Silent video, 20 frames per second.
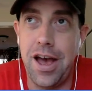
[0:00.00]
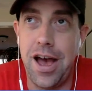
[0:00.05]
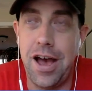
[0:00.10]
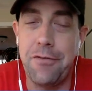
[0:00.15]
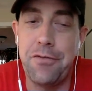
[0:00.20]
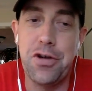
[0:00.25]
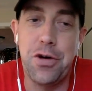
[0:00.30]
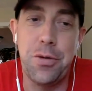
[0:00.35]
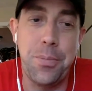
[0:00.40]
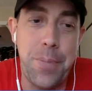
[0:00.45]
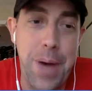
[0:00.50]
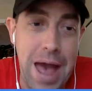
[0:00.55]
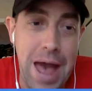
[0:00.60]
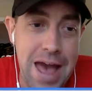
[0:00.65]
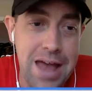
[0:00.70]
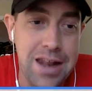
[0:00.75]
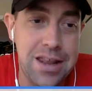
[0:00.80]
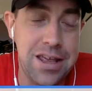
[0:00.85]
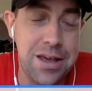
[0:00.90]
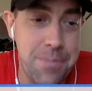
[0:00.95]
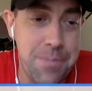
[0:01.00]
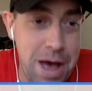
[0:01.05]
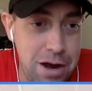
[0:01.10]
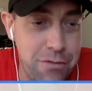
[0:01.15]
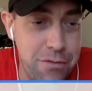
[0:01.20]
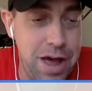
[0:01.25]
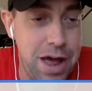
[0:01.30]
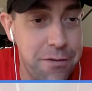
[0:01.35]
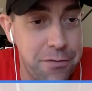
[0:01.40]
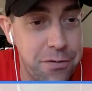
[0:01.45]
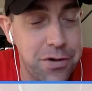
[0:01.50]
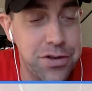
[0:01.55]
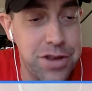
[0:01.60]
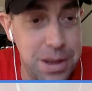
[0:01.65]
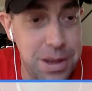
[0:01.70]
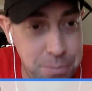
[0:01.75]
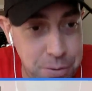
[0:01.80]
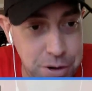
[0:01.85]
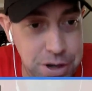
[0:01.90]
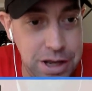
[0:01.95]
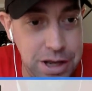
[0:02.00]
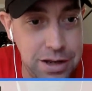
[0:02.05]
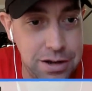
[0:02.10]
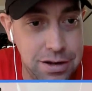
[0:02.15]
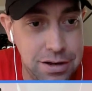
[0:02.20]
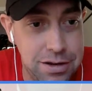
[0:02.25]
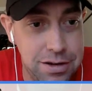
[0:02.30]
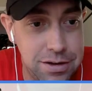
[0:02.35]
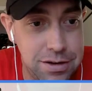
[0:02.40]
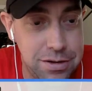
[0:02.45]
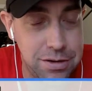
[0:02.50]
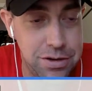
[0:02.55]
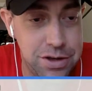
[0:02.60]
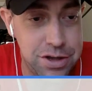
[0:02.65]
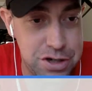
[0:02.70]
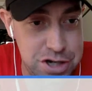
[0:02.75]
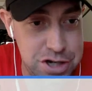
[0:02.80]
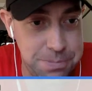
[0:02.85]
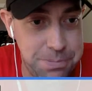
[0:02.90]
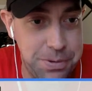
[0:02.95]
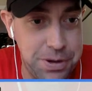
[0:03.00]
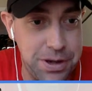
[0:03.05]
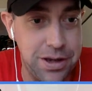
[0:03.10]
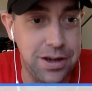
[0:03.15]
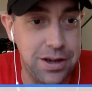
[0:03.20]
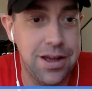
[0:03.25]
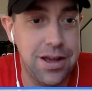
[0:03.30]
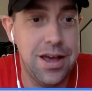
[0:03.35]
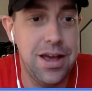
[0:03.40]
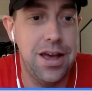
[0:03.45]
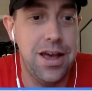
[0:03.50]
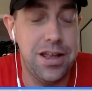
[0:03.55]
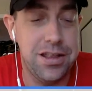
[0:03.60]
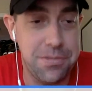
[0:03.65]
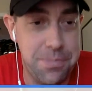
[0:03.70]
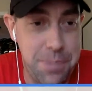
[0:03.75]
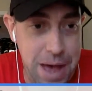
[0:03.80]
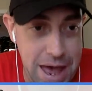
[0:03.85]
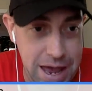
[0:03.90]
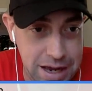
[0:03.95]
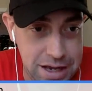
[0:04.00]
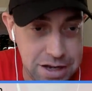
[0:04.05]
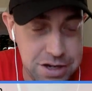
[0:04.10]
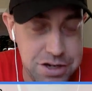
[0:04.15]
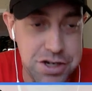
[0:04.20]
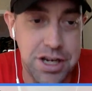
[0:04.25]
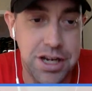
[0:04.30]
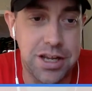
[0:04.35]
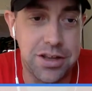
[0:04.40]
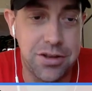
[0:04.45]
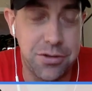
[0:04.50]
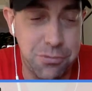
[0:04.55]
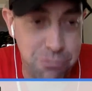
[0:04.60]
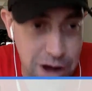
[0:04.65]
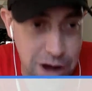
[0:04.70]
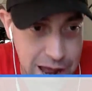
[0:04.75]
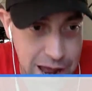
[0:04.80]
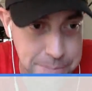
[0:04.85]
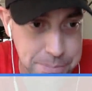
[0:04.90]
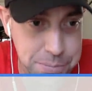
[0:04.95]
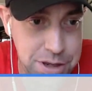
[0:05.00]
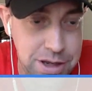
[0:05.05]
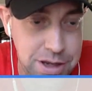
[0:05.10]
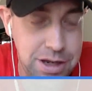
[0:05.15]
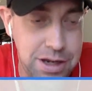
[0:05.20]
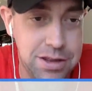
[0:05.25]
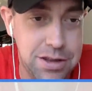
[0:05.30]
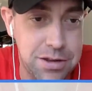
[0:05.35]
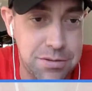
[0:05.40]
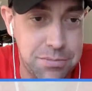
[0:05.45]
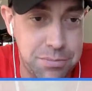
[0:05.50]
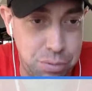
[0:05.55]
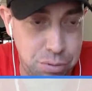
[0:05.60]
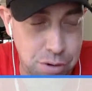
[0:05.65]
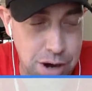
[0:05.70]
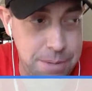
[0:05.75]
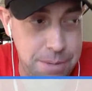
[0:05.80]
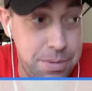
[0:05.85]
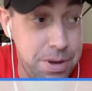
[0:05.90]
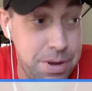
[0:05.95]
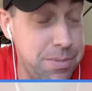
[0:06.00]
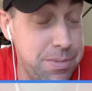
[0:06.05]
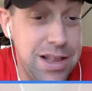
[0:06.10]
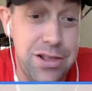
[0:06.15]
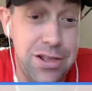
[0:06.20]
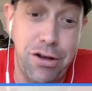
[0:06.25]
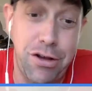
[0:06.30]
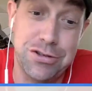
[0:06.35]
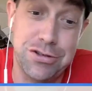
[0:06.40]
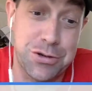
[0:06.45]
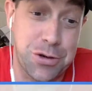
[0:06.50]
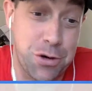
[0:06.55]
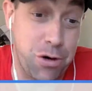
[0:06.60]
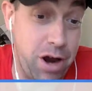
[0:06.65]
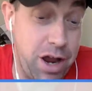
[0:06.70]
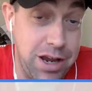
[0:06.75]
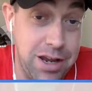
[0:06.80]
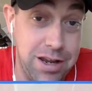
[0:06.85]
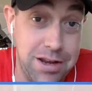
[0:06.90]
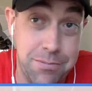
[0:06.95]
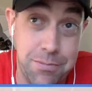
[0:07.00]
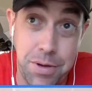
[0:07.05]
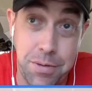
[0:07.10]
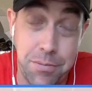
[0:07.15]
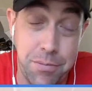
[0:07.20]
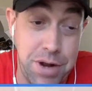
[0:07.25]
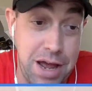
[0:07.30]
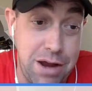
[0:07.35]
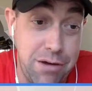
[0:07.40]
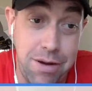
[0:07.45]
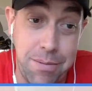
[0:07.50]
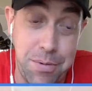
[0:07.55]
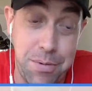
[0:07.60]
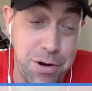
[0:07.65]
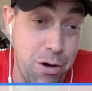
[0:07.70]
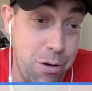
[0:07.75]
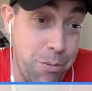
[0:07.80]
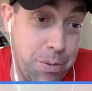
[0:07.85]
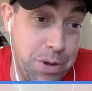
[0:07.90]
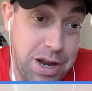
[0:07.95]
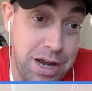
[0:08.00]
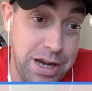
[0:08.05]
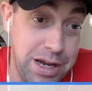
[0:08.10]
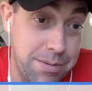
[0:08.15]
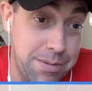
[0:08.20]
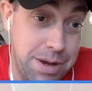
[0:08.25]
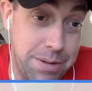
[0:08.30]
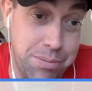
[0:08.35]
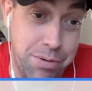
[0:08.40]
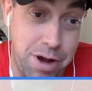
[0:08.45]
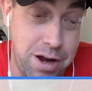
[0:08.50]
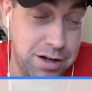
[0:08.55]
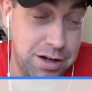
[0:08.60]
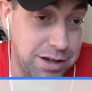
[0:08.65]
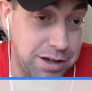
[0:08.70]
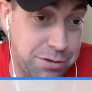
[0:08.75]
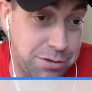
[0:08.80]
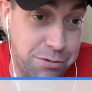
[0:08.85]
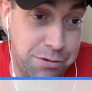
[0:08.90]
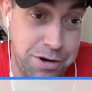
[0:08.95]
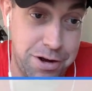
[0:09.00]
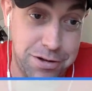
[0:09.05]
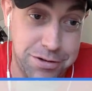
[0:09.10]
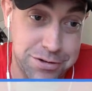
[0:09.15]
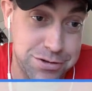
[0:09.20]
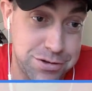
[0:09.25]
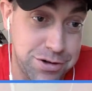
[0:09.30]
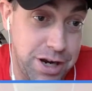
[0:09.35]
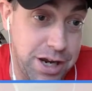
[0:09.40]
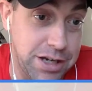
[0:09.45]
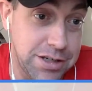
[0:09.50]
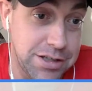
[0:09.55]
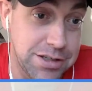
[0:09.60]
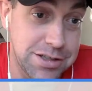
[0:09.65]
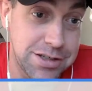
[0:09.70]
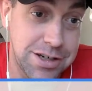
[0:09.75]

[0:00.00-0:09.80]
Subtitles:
I feel bad the amount of effort they put in to the shipping and the packaging and the wrapping and the prep. I mean, it looks great, but I rip it open, I get my product, I throw it all in the trash.